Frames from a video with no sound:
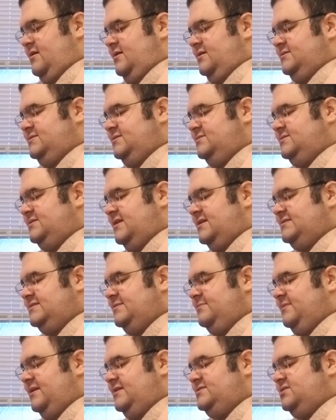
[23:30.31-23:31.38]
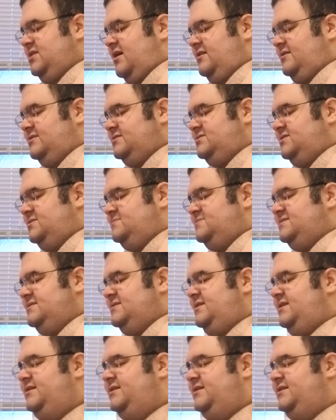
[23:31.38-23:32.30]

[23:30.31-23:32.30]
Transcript: So it's got some like chocolate chips in